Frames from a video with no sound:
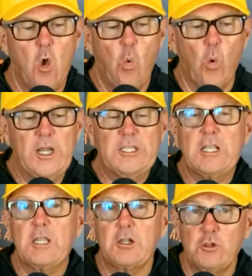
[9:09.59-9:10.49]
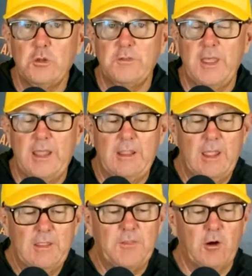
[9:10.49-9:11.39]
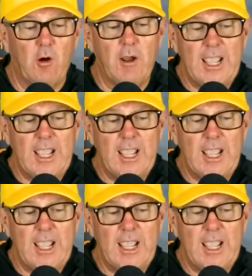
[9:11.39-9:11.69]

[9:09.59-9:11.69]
One can conclude then that there are